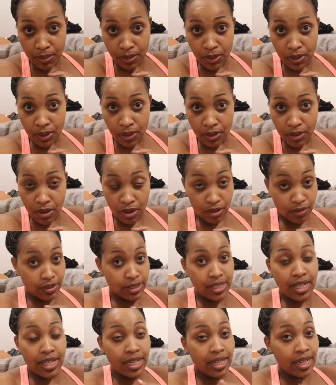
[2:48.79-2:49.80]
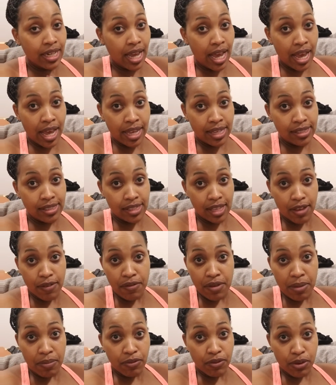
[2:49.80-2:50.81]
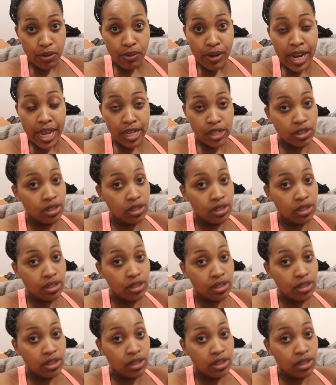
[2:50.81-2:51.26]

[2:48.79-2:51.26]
All of a sudden I save up for rent.